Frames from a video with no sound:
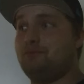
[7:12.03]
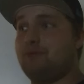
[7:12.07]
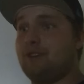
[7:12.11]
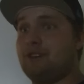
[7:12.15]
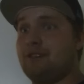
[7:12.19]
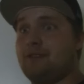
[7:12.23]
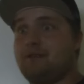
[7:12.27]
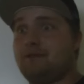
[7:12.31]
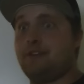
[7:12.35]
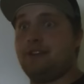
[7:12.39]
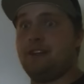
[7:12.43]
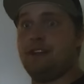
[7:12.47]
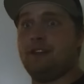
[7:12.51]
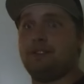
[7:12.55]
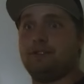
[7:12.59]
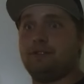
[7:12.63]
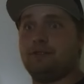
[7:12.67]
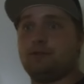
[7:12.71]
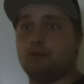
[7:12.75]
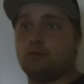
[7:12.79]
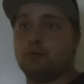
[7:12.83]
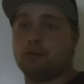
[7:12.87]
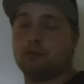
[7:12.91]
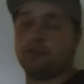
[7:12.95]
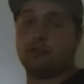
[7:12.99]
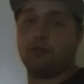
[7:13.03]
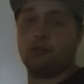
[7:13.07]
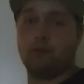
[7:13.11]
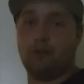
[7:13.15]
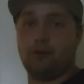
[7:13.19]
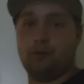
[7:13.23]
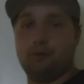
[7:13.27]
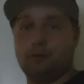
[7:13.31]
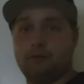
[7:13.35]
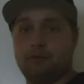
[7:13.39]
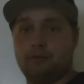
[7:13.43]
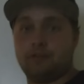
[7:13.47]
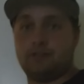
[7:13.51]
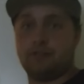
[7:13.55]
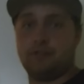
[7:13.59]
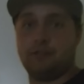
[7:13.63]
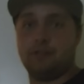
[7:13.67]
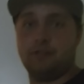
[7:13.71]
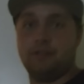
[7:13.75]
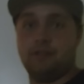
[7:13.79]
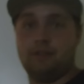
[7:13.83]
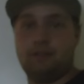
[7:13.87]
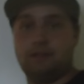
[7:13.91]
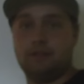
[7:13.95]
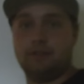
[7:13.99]
The convenience store was closed.
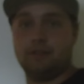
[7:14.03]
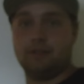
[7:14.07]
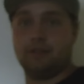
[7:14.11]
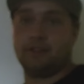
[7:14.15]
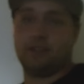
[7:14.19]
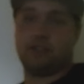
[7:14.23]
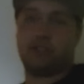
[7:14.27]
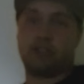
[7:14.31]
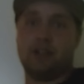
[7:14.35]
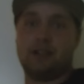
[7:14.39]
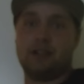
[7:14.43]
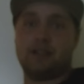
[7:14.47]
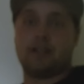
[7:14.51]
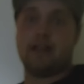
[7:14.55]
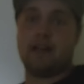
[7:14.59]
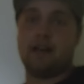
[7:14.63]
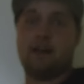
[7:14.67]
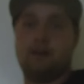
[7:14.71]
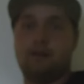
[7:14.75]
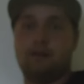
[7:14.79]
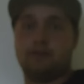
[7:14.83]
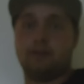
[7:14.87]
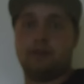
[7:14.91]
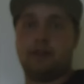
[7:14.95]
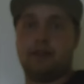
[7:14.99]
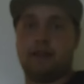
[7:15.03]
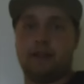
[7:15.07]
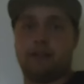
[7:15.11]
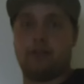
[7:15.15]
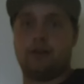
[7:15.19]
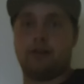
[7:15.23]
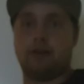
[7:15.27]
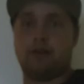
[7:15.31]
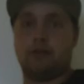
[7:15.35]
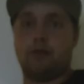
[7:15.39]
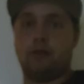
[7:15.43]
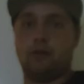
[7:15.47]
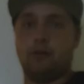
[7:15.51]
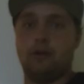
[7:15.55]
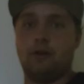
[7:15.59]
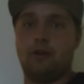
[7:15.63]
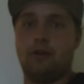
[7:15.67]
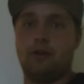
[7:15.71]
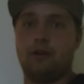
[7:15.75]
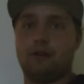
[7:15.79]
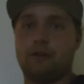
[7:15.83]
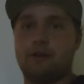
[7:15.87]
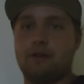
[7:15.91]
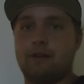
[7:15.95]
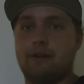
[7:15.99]
Like shut down, like they're no
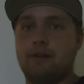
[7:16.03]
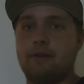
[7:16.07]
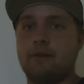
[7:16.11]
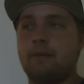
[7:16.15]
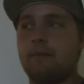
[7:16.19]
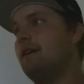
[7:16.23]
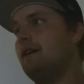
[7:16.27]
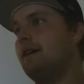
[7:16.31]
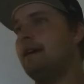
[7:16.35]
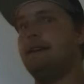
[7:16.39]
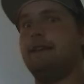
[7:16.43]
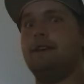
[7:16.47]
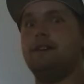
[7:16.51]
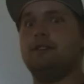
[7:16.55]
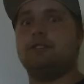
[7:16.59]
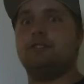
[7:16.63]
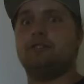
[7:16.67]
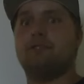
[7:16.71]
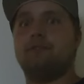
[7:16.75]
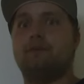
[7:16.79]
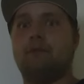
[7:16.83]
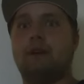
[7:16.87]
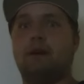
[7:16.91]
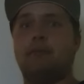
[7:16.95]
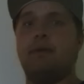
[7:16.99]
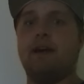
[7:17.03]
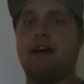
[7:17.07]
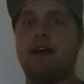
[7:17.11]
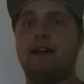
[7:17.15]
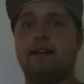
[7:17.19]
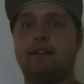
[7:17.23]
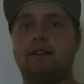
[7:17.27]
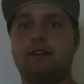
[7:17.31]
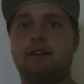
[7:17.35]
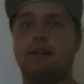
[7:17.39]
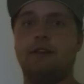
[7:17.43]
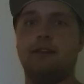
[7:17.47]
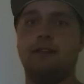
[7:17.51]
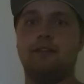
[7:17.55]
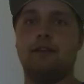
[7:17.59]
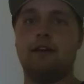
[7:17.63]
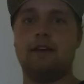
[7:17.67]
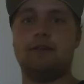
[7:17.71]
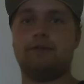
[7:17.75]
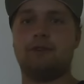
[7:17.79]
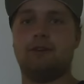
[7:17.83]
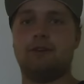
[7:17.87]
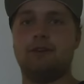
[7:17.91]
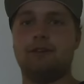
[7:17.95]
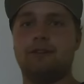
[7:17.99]
longer. And they just abandoned and
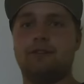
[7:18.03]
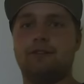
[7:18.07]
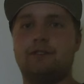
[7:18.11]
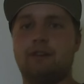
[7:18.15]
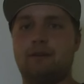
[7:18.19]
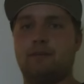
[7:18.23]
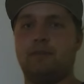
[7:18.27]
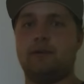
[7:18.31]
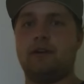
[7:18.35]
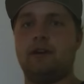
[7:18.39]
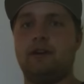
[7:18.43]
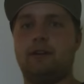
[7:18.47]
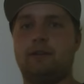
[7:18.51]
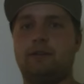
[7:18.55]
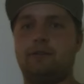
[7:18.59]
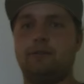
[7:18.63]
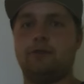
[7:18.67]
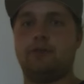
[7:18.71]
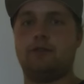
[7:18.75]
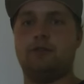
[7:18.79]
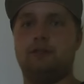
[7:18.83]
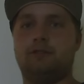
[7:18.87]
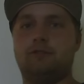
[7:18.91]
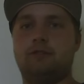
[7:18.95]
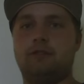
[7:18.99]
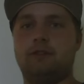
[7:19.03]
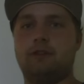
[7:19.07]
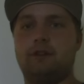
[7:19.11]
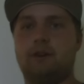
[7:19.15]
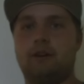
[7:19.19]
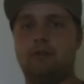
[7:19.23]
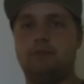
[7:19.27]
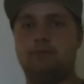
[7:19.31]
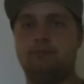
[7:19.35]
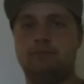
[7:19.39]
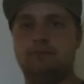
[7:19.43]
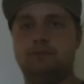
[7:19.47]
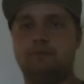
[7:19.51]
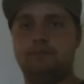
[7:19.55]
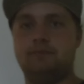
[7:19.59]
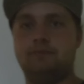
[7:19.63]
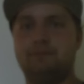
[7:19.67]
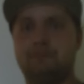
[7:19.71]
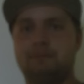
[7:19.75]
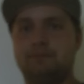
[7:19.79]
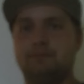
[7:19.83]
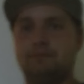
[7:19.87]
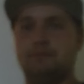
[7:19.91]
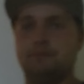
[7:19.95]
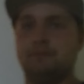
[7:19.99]
left all this stuff behind, so she just took it all. Well,
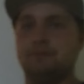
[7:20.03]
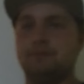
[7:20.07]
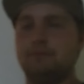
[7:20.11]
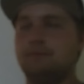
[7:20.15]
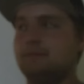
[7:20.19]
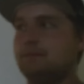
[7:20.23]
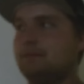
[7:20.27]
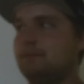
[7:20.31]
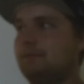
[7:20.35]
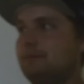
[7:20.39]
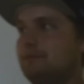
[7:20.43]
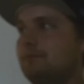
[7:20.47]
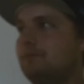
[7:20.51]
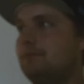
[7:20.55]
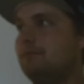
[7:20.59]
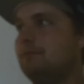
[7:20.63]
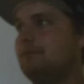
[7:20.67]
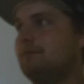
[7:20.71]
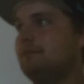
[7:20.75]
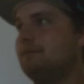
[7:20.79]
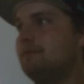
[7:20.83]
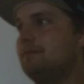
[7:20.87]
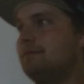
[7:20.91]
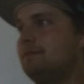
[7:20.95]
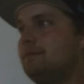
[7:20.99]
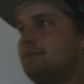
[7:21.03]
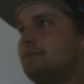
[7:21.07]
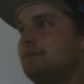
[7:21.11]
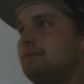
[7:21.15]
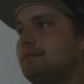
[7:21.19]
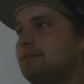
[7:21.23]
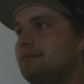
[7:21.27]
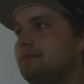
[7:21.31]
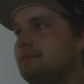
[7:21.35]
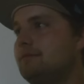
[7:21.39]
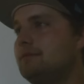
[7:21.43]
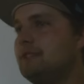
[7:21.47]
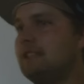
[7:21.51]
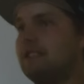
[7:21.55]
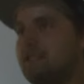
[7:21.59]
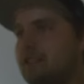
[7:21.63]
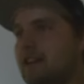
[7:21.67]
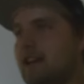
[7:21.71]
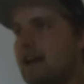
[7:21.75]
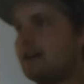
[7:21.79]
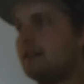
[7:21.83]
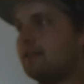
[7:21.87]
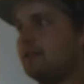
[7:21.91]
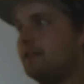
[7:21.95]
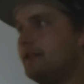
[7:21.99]
I thought snacks for the kids for next year.
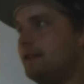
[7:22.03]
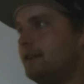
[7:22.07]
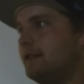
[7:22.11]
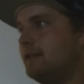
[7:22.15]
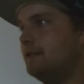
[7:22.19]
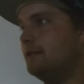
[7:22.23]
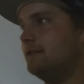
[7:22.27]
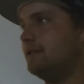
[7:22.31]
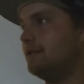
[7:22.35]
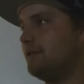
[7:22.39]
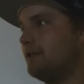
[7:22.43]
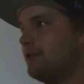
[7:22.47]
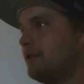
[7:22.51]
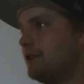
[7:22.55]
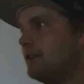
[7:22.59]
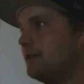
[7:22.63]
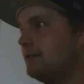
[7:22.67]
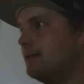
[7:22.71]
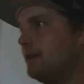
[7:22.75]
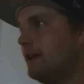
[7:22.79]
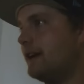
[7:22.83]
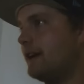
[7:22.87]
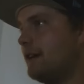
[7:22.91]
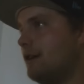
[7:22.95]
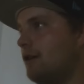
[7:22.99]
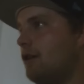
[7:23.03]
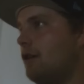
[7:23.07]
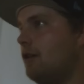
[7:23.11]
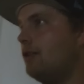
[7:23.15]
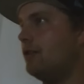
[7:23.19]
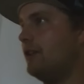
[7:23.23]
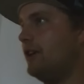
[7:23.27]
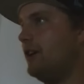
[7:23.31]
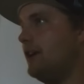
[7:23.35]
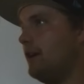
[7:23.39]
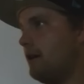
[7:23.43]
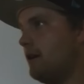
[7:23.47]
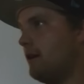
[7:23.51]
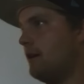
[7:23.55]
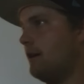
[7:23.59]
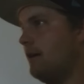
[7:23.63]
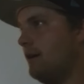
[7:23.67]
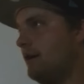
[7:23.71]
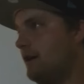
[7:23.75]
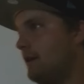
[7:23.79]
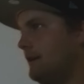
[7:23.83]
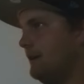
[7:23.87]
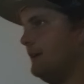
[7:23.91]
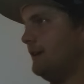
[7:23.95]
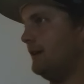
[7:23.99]
Exactly, for like all year.
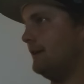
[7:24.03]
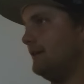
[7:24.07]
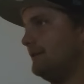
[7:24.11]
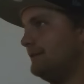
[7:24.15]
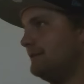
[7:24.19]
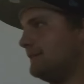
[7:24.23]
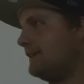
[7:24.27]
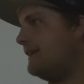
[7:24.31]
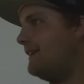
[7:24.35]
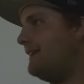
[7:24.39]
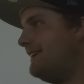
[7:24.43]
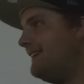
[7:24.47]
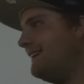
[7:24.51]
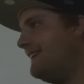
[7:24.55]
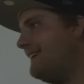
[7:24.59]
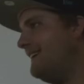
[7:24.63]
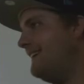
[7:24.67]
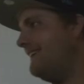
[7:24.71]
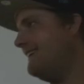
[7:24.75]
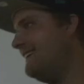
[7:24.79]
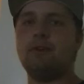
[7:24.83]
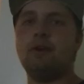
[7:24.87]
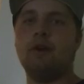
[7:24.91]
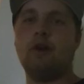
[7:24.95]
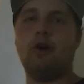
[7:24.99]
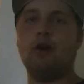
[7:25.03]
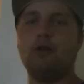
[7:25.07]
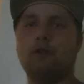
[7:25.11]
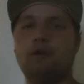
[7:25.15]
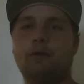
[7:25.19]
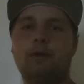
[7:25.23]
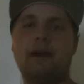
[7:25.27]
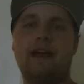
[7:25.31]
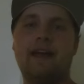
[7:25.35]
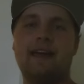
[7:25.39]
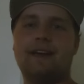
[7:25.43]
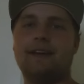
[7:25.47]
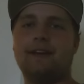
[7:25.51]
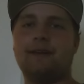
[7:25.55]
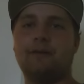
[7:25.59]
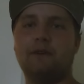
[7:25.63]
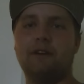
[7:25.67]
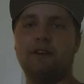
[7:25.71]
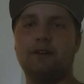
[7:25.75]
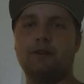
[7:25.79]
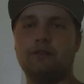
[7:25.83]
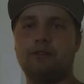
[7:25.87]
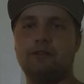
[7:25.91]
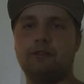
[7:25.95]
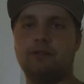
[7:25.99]
All the wagon
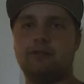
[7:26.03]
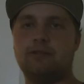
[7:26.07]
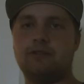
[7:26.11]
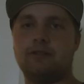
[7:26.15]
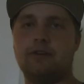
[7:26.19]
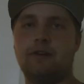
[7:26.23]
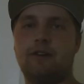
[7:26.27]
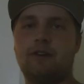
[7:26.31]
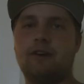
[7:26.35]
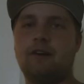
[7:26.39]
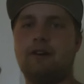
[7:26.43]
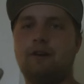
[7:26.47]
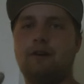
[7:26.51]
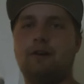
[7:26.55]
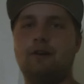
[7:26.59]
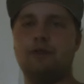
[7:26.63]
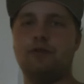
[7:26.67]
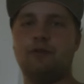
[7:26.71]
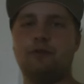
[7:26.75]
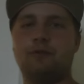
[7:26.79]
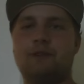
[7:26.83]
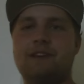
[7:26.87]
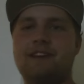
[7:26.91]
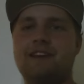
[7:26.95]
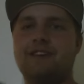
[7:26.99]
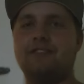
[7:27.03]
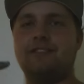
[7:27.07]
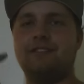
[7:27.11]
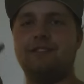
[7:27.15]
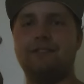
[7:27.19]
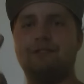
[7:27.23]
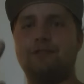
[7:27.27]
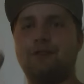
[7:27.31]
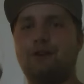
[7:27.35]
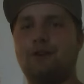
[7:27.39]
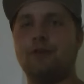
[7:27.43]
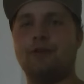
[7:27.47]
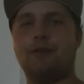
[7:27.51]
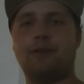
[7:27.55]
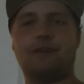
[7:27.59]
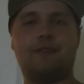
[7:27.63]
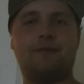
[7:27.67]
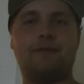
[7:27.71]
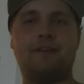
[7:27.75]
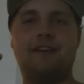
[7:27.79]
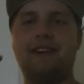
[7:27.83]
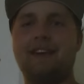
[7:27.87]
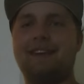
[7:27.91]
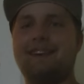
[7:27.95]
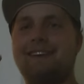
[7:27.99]
wheels you saw, all the Reese's, all the
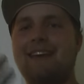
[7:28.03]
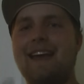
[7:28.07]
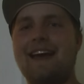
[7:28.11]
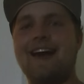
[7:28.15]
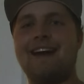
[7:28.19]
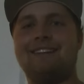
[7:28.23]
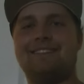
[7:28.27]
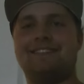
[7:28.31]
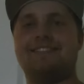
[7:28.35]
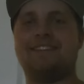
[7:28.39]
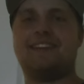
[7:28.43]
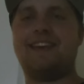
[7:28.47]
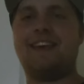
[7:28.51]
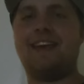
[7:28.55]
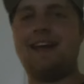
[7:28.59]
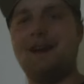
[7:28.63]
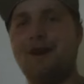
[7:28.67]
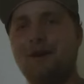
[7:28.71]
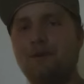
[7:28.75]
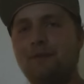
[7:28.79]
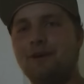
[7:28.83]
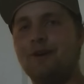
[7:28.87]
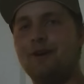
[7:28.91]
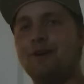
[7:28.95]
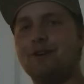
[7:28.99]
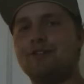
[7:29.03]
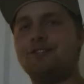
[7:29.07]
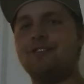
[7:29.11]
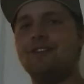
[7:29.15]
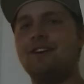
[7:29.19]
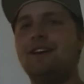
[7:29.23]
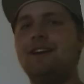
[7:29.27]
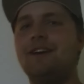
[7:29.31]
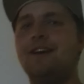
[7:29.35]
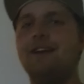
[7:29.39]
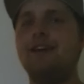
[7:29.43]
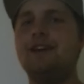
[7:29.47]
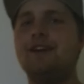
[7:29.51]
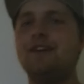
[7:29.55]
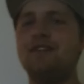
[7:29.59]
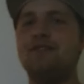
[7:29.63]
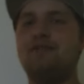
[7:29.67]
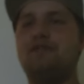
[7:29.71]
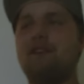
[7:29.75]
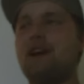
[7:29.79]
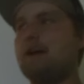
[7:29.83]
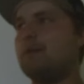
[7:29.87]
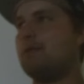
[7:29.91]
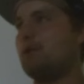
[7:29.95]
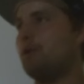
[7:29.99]
Kit Kats, the caramels,
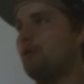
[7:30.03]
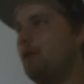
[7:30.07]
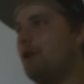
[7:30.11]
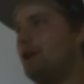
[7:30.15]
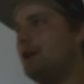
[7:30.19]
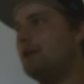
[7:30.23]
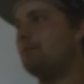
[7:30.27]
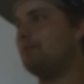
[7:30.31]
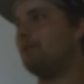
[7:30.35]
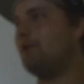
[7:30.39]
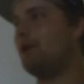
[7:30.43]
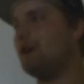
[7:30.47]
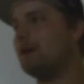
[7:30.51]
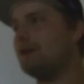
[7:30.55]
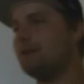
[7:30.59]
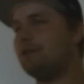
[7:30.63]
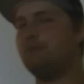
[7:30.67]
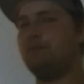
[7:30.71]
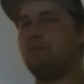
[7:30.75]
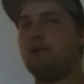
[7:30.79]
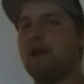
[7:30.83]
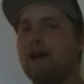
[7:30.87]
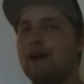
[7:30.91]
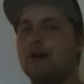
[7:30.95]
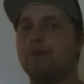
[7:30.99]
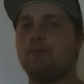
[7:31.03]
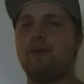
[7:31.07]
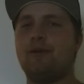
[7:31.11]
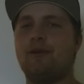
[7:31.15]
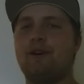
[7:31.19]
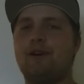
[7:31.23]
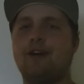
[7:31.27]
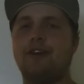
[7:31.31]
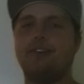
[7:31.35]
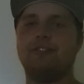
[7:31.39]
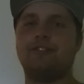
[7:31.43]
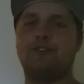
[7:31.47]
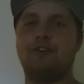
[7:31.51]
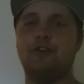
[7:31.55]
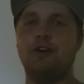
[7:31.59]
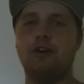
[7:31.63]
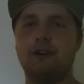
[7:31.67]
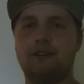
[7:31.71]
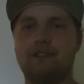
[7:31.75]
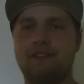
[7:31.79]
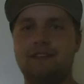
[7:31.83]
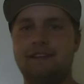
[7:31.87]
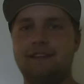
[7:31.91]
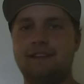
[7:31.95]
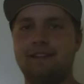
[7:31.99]
Fiber One bars, Bear Paws,
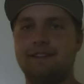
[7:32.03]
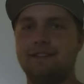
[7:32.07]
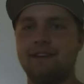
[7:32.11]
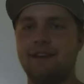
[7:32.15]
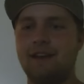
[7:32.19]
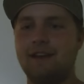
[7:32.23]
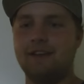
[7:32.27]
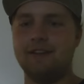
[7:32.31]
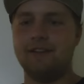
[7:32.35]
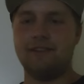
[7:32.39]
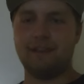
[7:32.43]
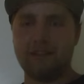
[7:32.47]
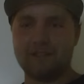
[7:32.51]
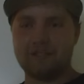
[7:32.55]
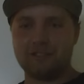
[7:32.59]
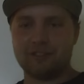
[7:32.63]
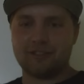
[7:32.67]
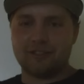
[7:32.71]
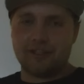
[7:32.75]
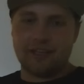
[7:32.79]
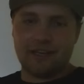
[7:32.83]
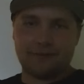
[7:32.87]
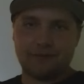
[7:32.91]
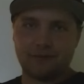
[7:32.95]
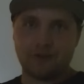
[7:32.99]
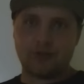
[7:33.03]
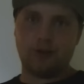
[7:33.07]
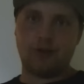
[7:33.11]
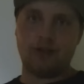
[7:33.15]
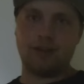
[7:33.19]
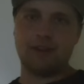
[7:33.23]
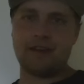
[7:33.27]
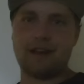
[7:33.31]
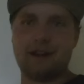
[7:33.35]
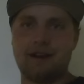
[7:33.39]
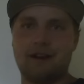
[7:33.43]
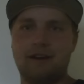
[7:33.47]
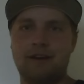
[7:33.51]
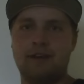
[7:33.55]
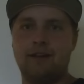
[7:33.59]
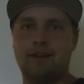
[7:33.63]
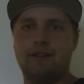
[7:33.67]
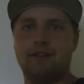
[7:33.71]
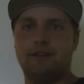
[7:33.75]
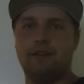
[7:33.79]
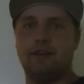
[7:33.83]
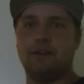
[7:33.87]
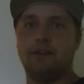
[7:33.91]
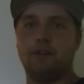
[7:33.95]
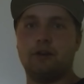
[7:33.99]
cookies. They just left it all there.
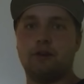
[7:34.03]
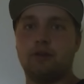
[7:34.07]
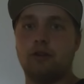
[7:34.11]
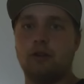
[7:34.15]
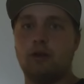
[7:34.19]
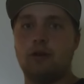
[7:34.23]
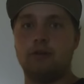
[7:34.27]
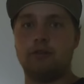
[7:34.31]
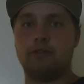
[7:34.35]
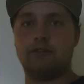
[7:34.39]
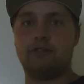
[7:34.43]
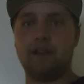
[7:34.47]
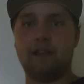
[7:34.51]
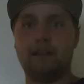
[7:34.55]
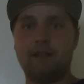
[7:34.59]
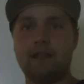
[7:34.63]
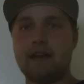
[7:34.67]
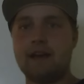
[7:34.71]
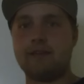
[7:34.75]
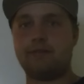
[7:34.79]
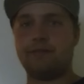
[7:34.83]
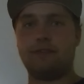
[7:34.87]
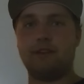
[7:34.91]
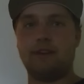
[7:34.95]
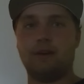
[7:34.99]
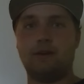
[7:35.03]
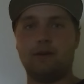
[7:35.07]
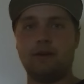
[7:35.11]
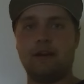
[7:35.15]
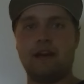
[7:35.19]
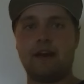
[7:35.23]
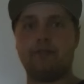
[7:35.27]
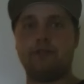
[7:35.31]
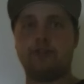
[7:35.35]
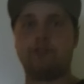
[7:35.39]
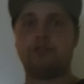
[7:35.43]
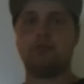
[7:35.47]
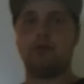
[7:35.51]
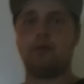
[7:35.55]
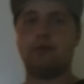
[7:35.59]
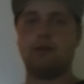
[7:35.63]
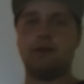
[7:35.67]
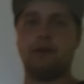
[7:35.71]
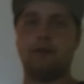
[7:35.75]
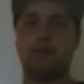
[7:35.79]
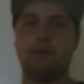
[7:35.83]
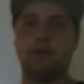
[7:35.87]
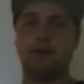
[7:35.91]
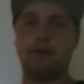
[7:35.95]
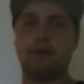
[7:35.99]
And they're closed, they left. They don't have the store
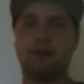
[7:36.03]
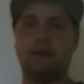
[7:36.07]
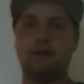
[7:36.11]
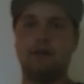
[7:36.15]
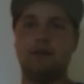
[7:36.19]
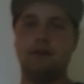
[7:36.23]
anymore.